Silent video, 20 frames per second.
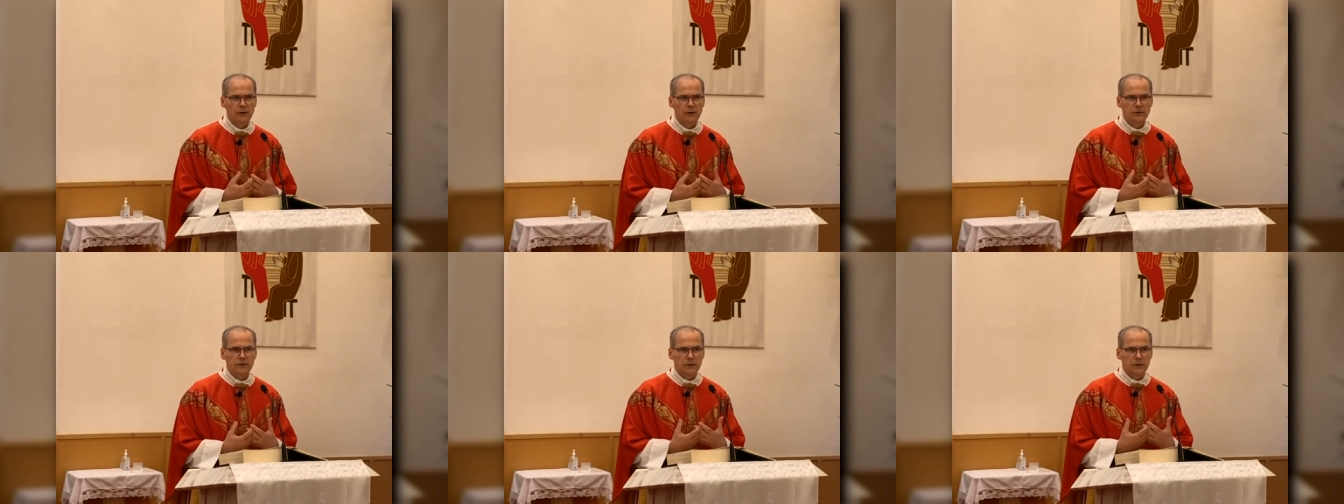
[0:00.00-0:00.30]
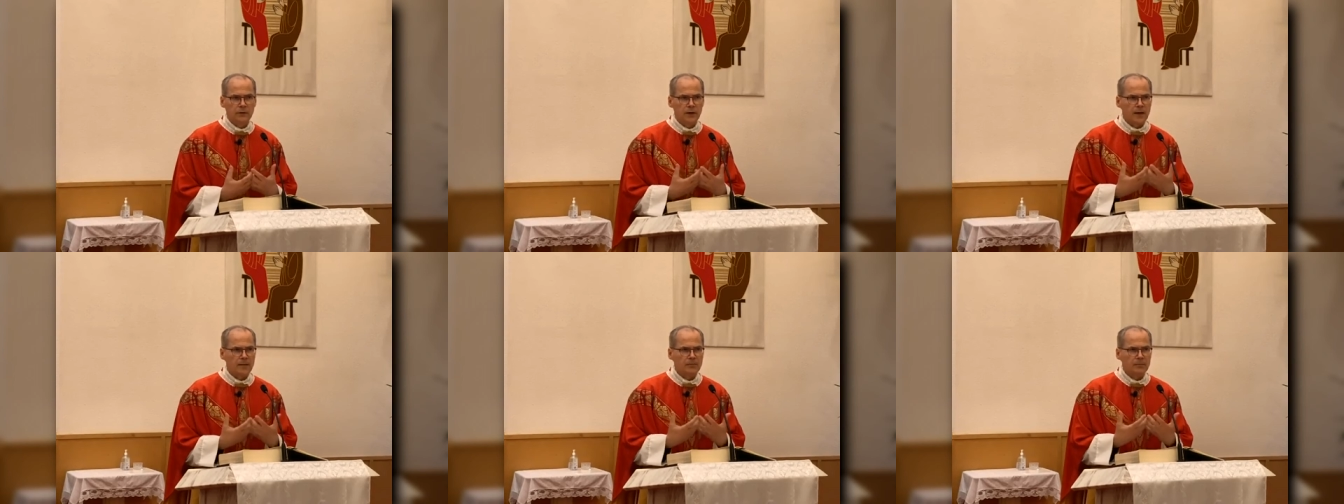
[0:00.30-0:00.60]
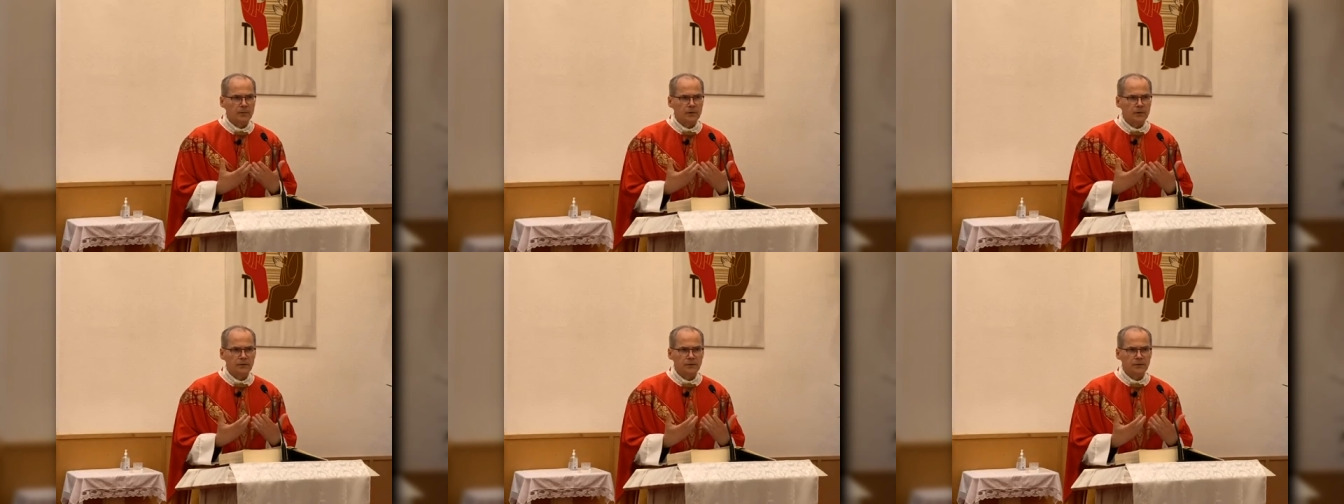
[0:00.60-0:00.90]
for
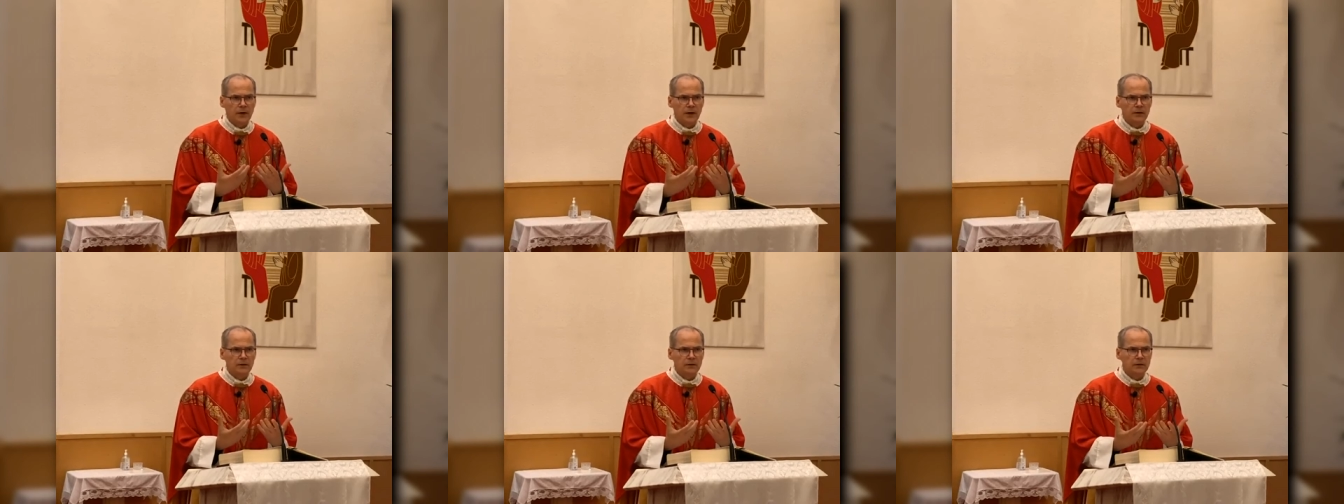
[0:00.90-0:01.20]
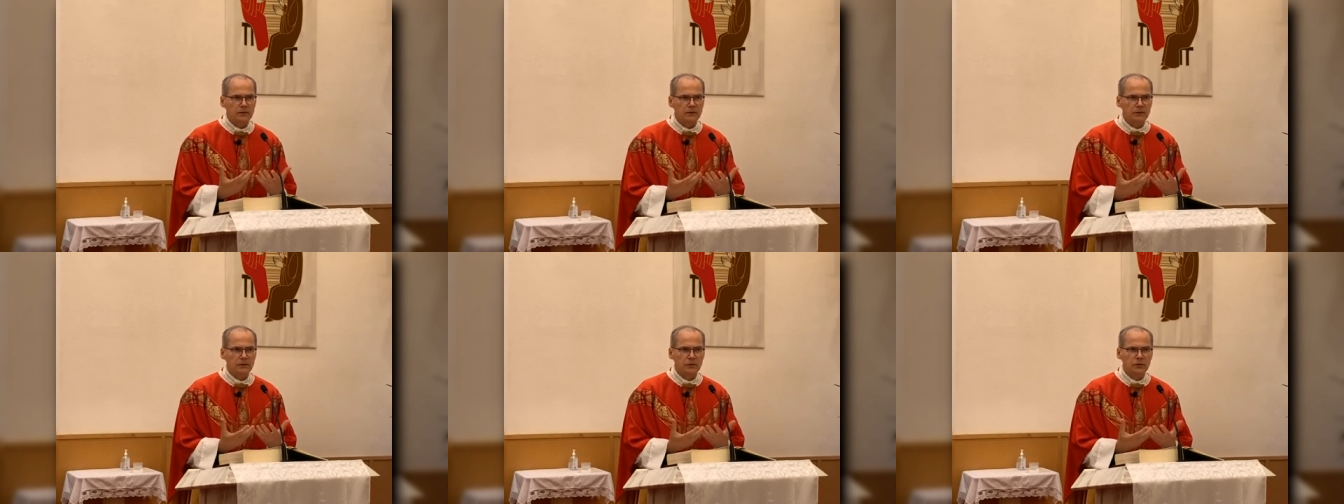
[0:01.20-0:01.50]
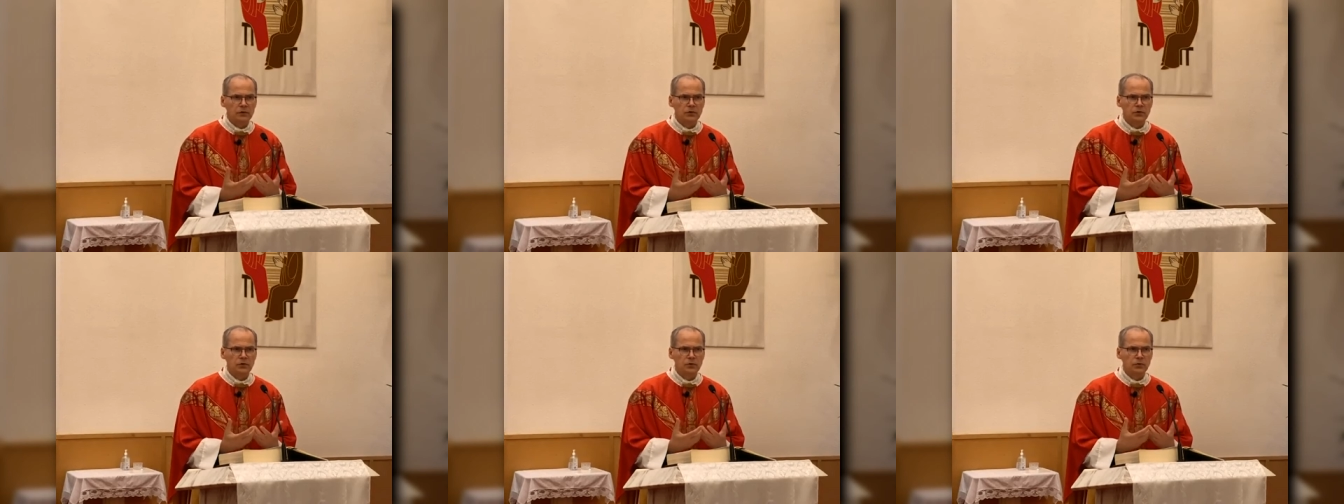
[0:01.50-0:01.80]
them, the faith is
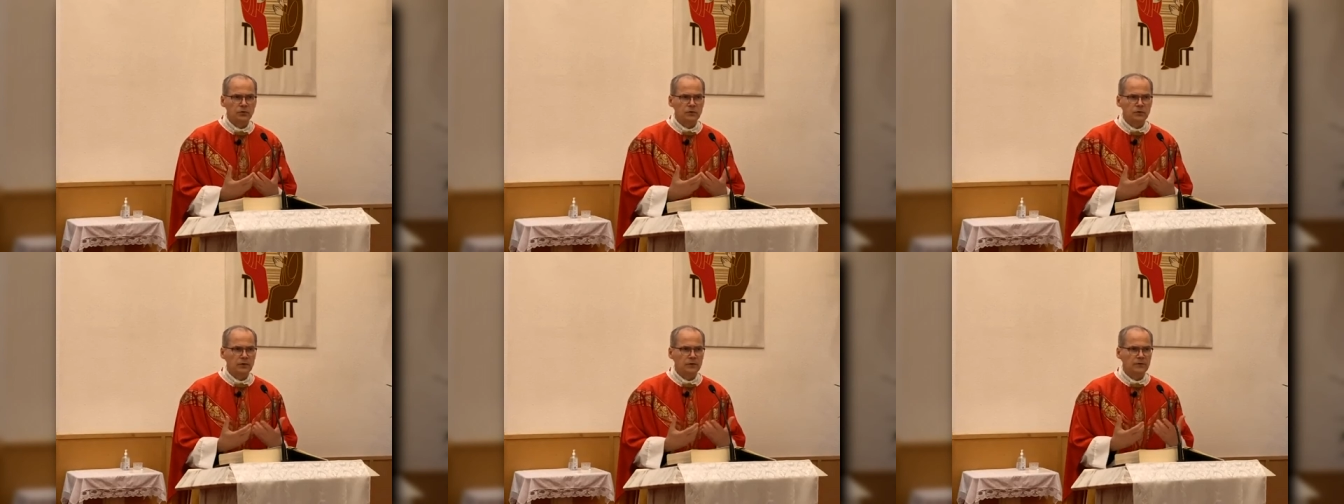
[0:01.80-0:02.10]
new,